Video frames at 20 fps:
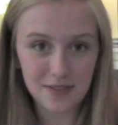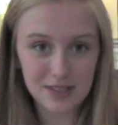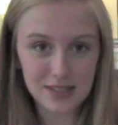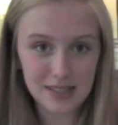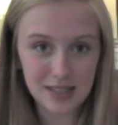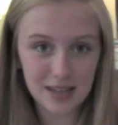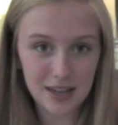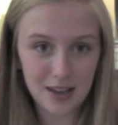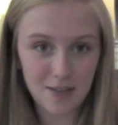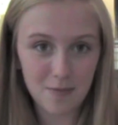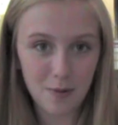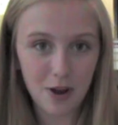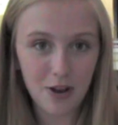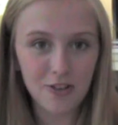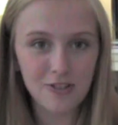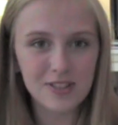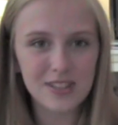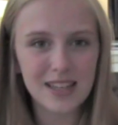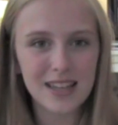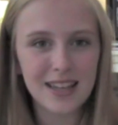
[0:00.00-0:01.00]
of the City of
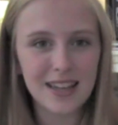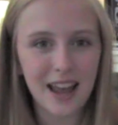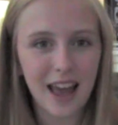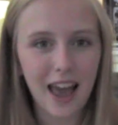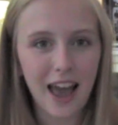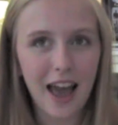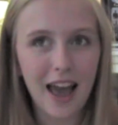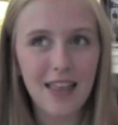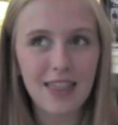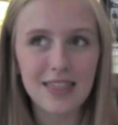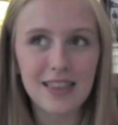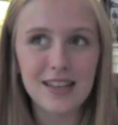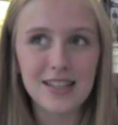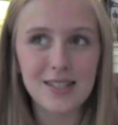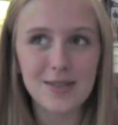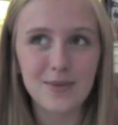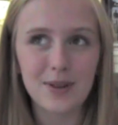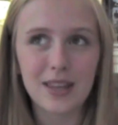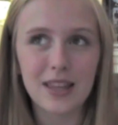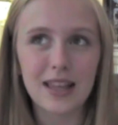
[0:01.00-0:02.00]
Bones, and
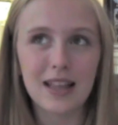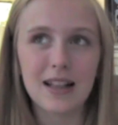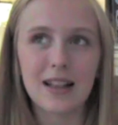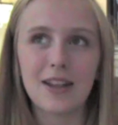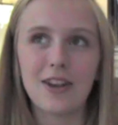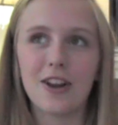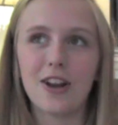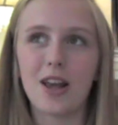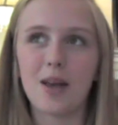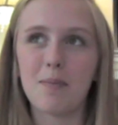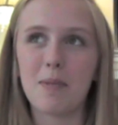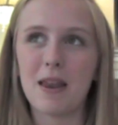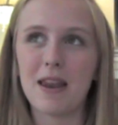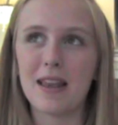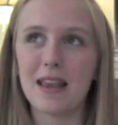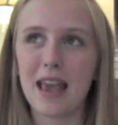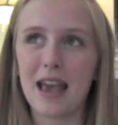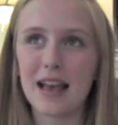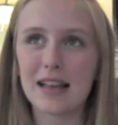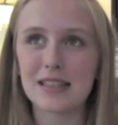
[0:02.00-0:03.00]
this really cleared up
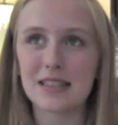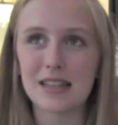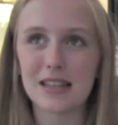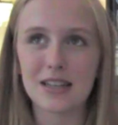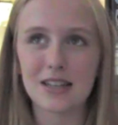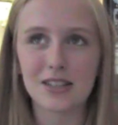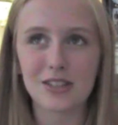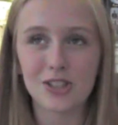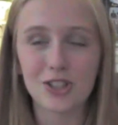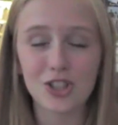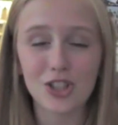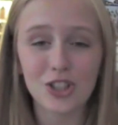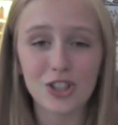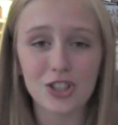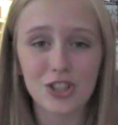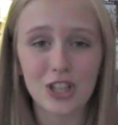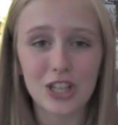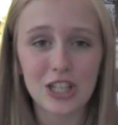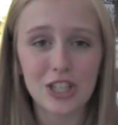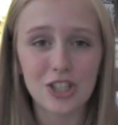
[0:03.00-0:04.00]
any casting
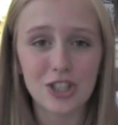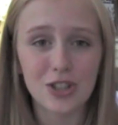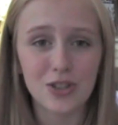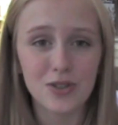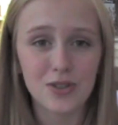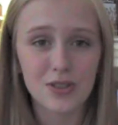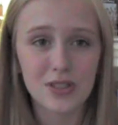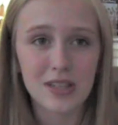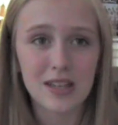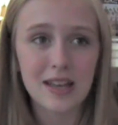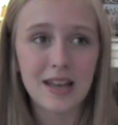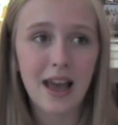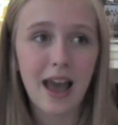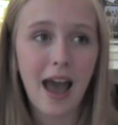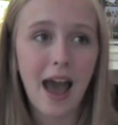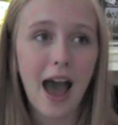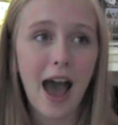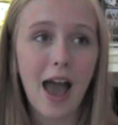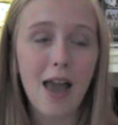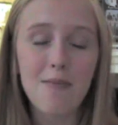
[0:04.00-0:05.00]
concerns or issues
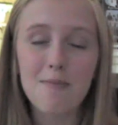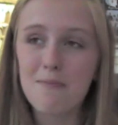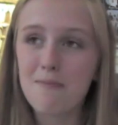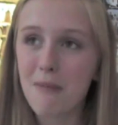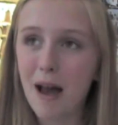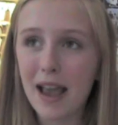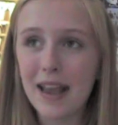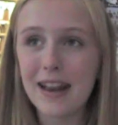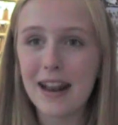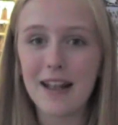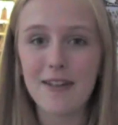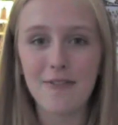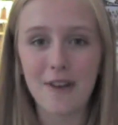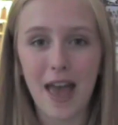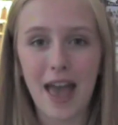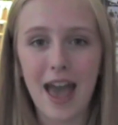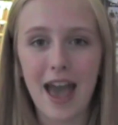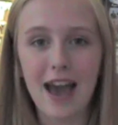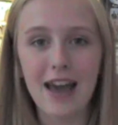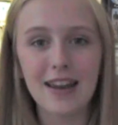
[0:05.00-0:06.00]
I might have
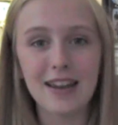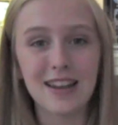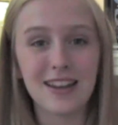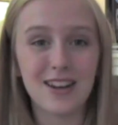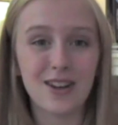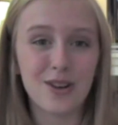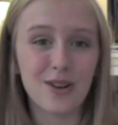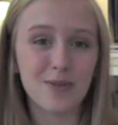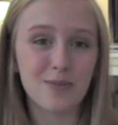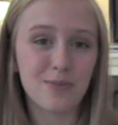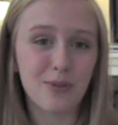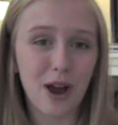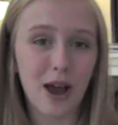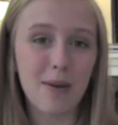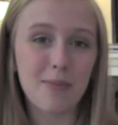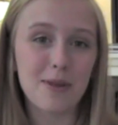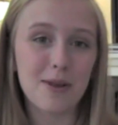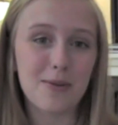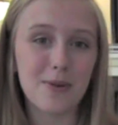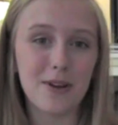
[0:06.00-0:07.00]
had, and it
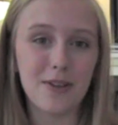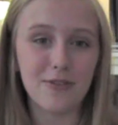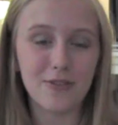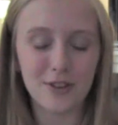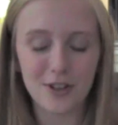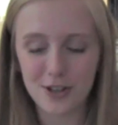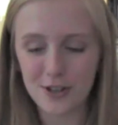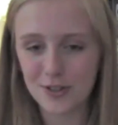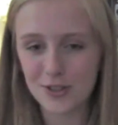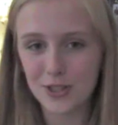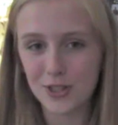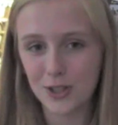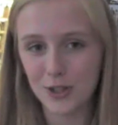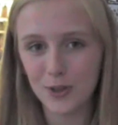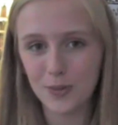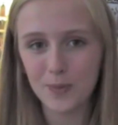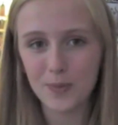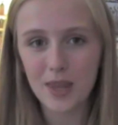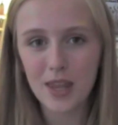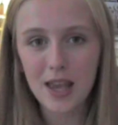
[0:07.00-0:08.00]
probably will for you
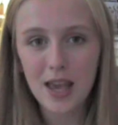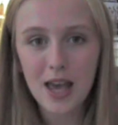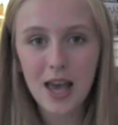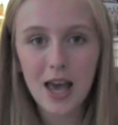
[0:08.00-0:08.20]
too,